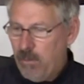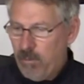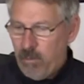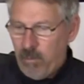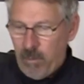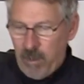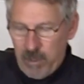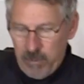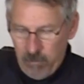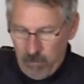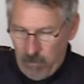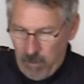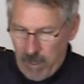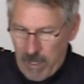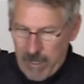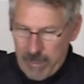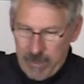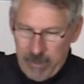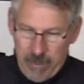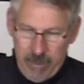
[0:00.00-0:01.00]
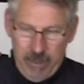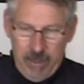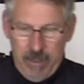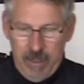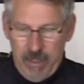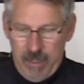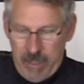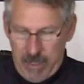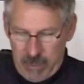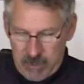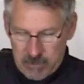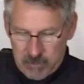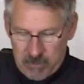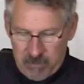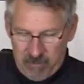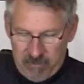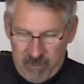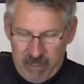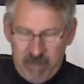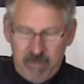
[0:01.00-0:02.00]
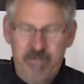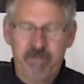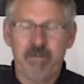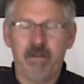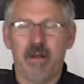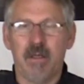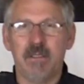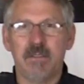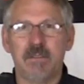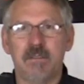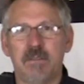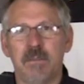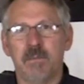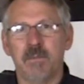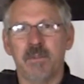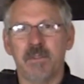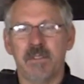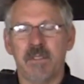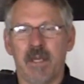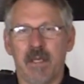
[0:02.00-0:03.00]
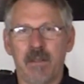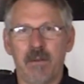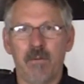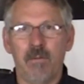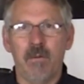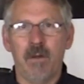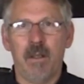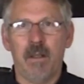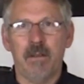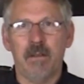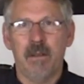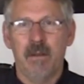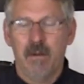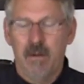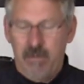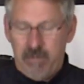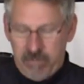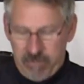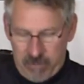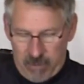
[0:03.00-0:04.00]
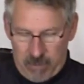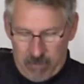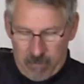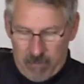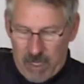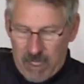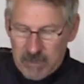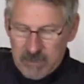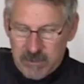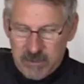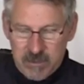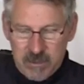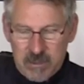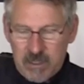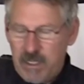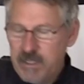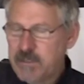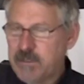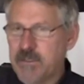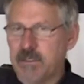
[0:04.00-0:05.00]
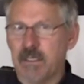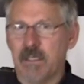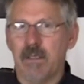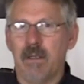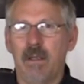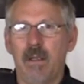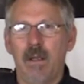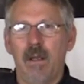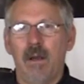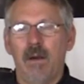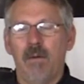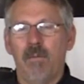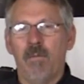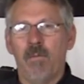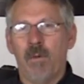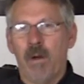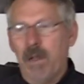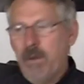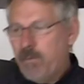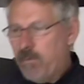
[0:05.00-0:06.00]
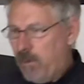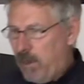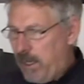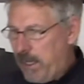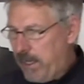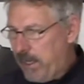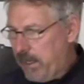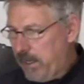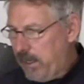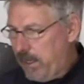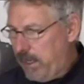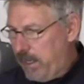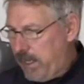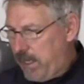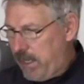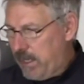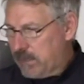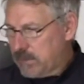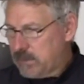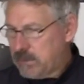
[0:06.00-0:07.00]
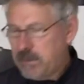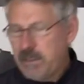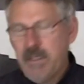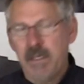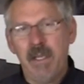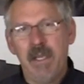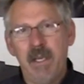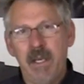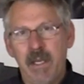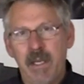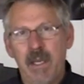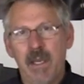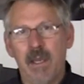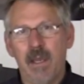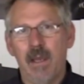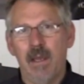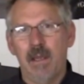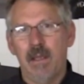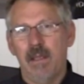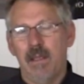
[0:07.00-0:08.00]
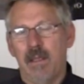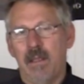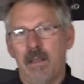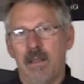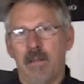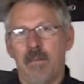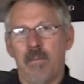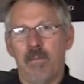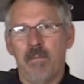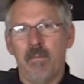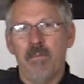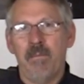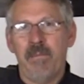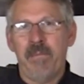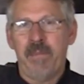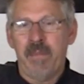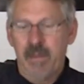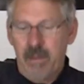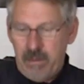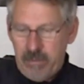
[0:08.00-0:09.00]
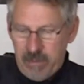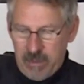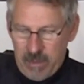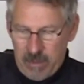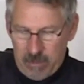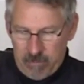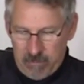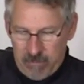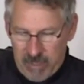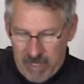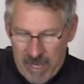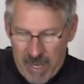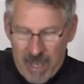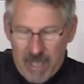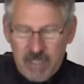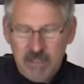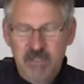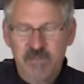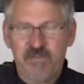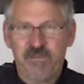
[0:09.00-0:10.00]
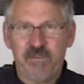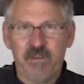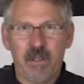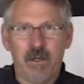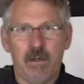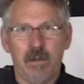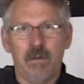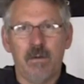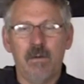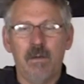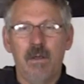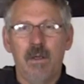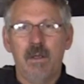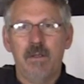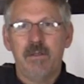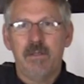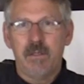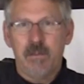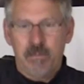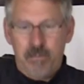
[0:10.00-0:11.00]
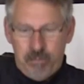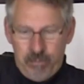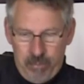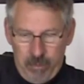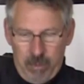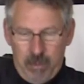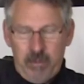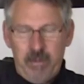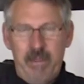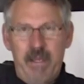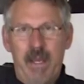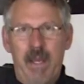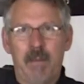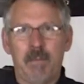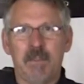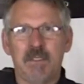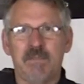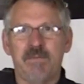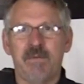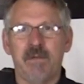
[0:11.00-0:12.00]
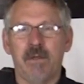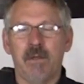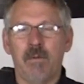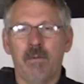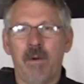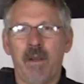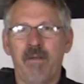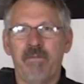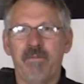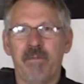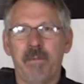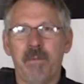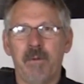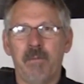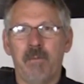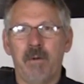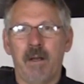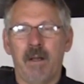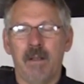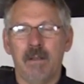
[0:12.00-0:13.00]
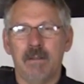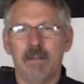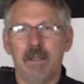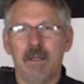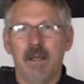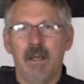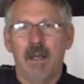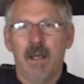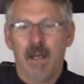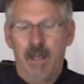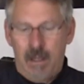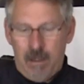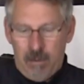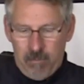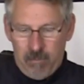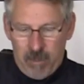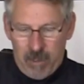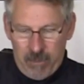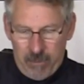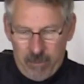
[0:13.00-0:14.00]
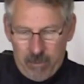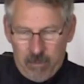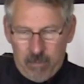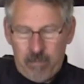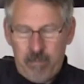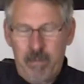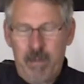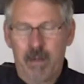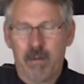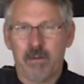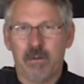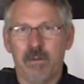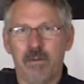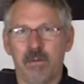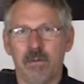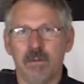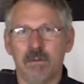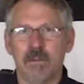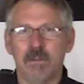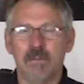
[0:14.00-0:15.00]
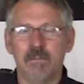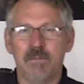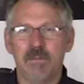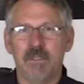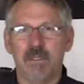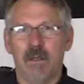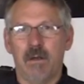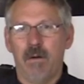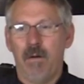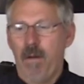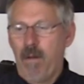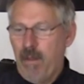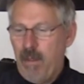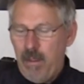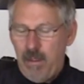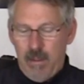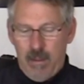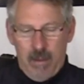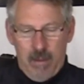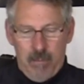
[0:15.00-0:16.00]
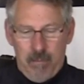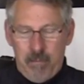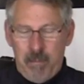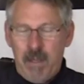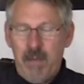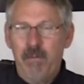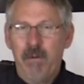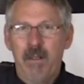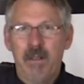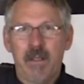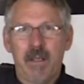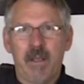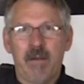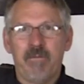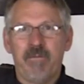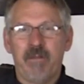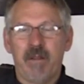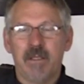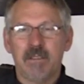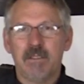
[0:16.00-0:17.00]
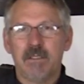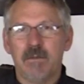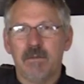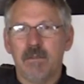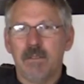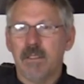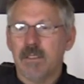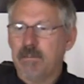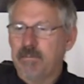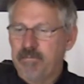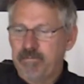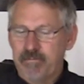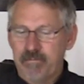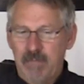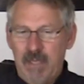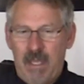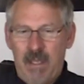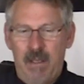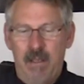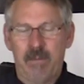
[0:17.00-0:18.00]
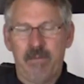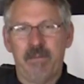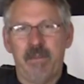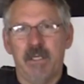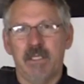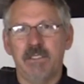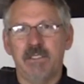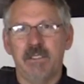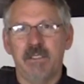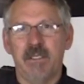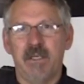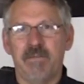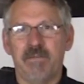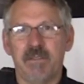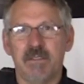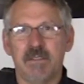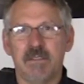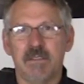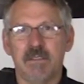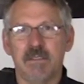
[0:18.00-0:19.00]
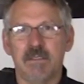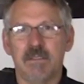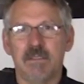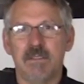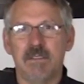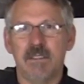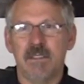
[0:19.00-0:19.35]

One wire is providing flux to protect the weld from oxygen nitrogen. One wire is needing um, the, the gas flow to blow the atmosphere away from the weld uh, while the metal cools. So MIG welding and flux core, uh, there's your differences.